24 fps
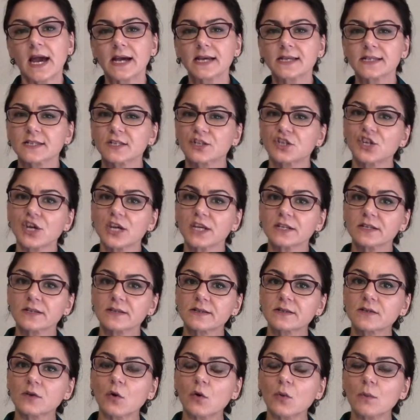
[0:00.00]
has changed
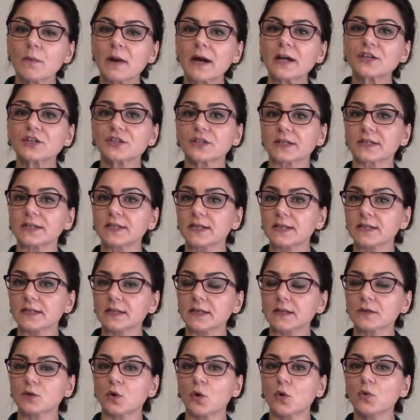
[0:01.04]
so much that it
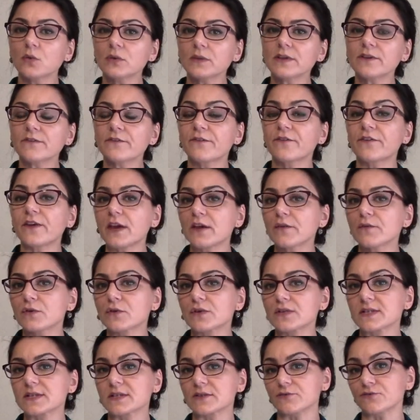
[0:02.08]
not only
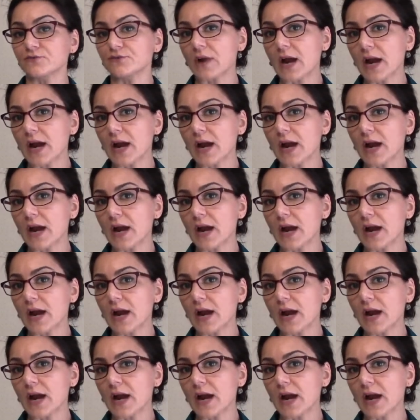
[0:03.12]
favors the